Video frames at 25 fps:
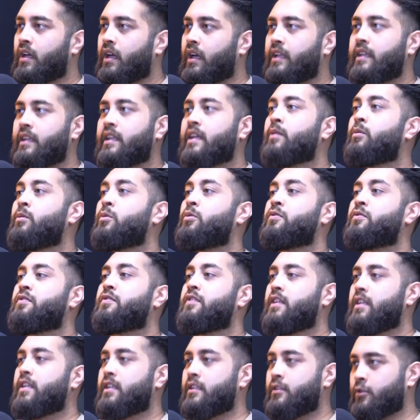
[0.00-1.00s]
and they will
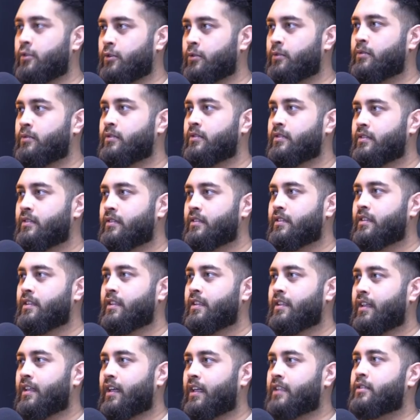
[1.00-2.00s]
feed you.
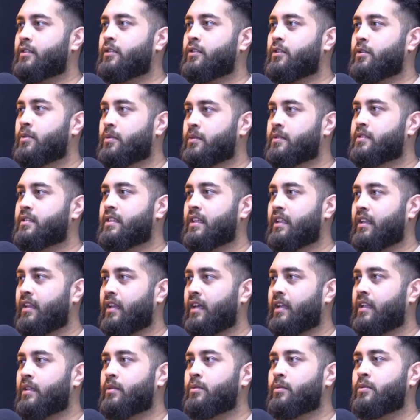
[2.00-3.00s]
As in, you will sit
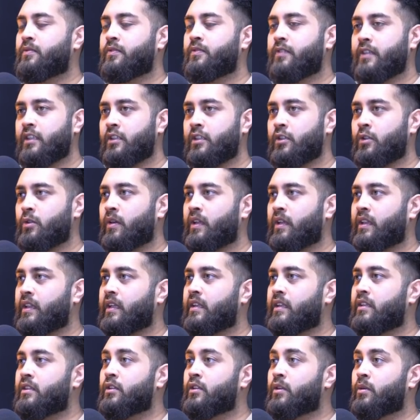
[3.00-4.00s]
there and they will feed you, and
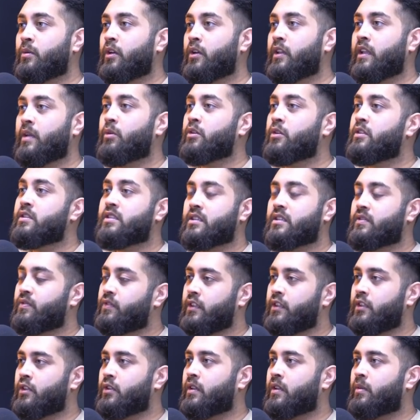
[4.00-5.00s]
then you know what? They won't just
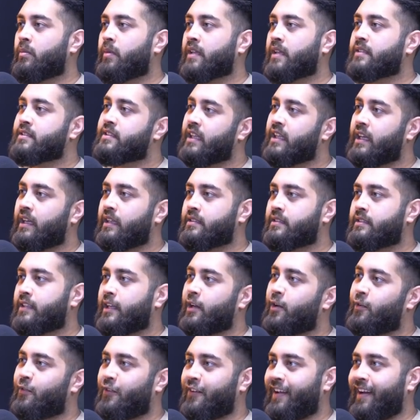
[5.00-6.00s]
feed you. They'll be like, stay
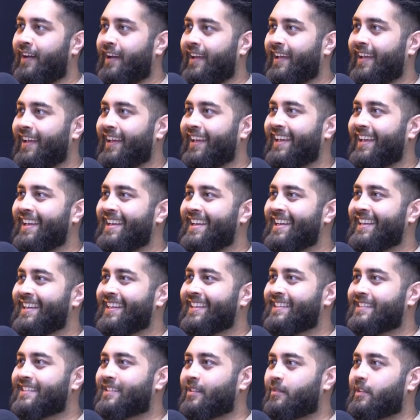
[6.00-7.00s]
overnight,
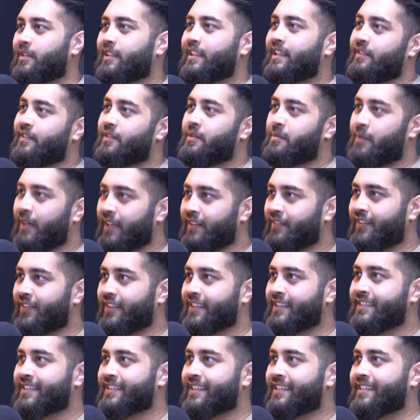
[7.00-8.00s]
so we can give you
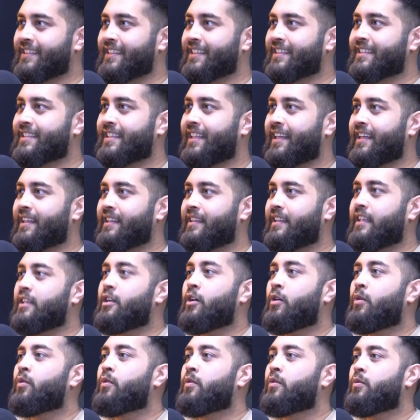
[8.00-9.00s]
breakfast. And just like, they
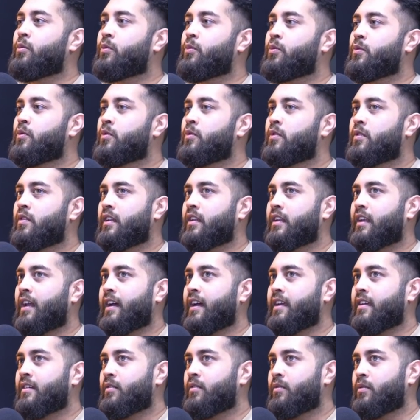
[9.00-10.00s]
don't
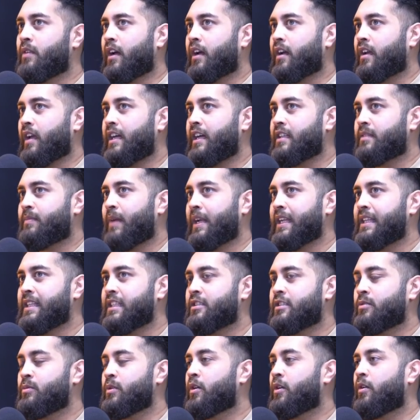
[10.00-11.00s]
like as
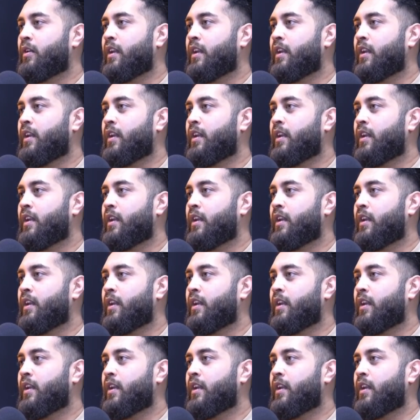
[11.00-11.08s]
Bangladeshi, we